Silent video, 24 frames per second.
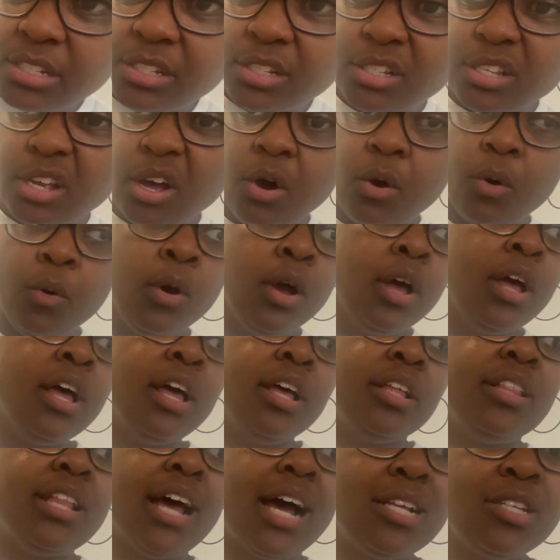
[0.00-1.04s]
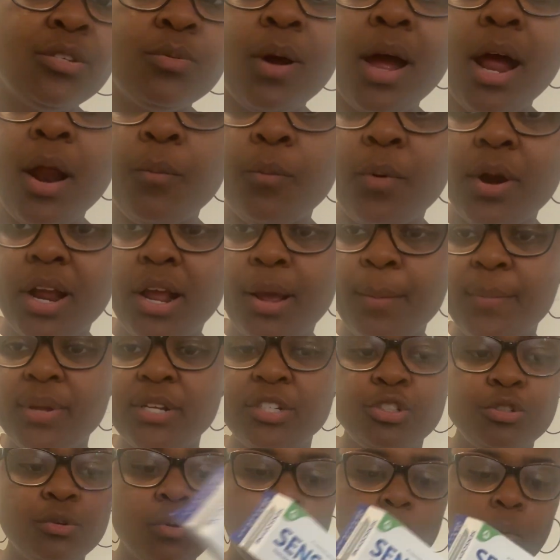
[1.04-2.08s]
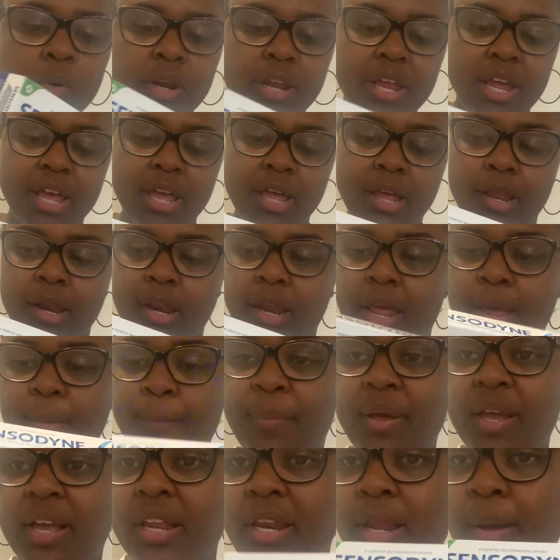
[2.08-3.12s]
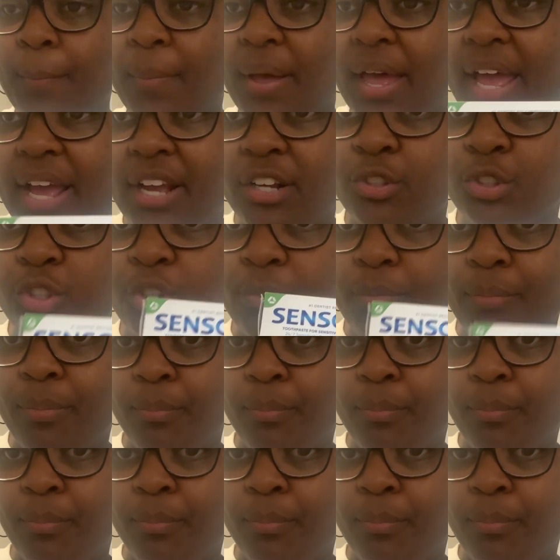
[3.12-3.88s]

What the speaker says: So that's why I recommend you going ahead and picking up the extra